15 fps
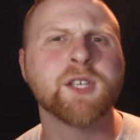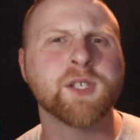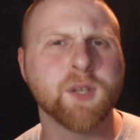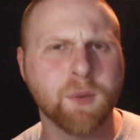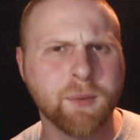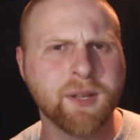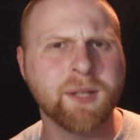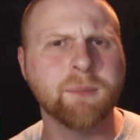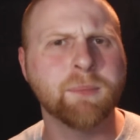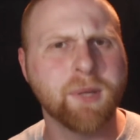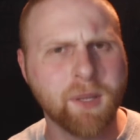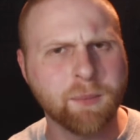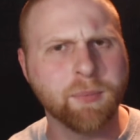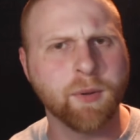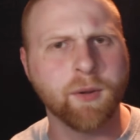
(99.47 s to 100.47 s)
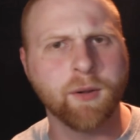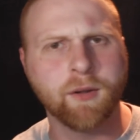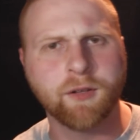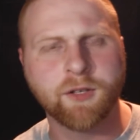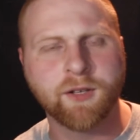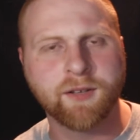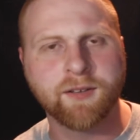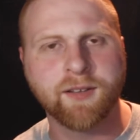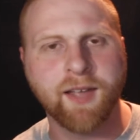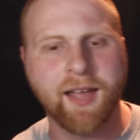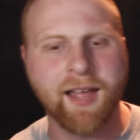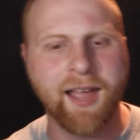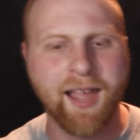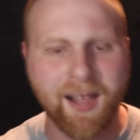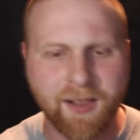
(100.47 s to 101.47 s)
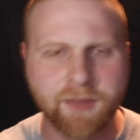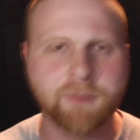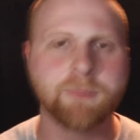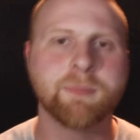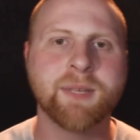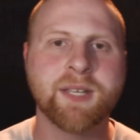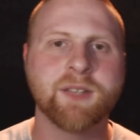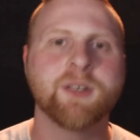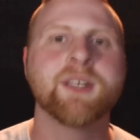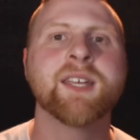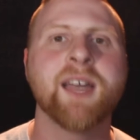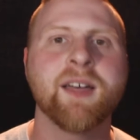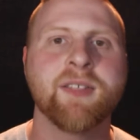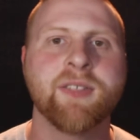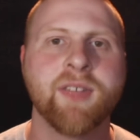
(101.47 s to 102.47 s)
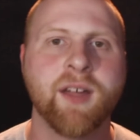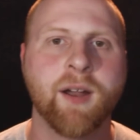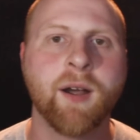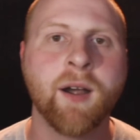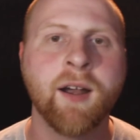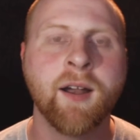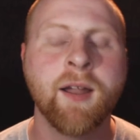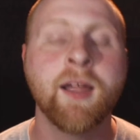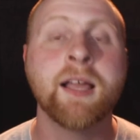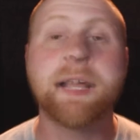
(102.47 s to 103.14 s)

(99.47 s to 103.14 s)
so many people helped me to get there.